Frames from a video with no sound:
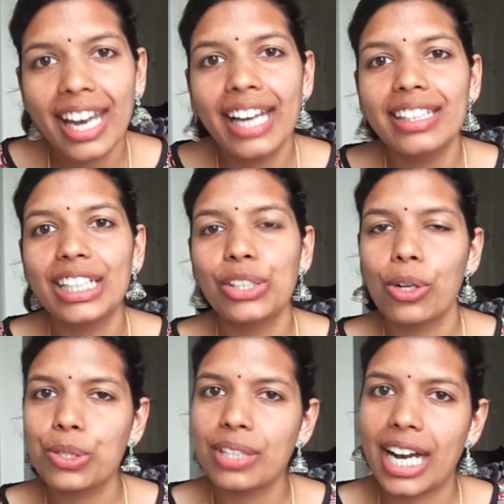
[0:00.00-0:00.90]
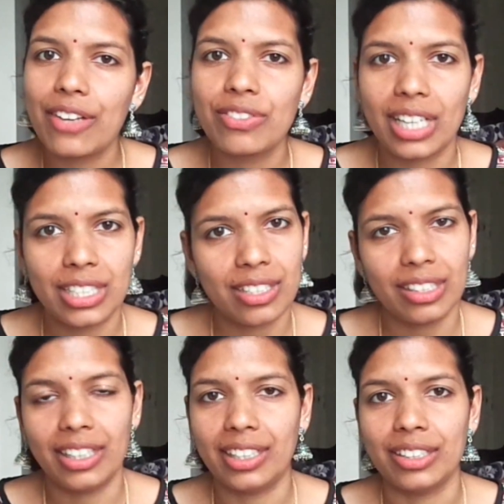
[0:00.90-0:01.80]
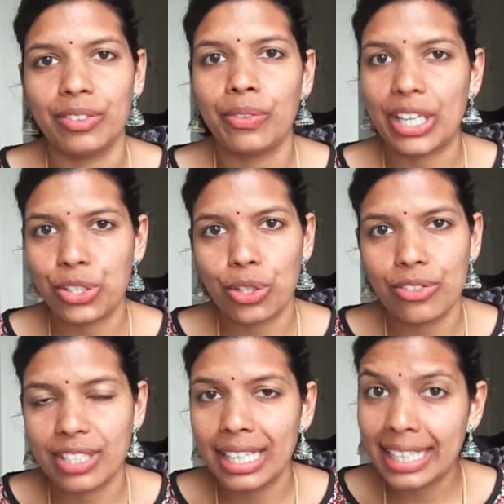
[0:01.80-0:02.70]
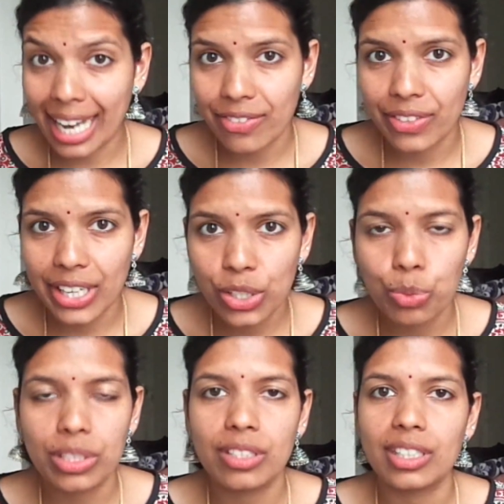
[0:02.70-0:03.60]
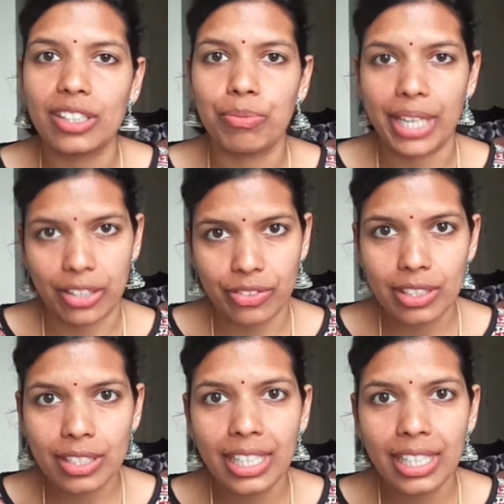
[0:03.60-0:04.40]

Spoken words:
then you also have such restaurants and cafes which serve breakfast.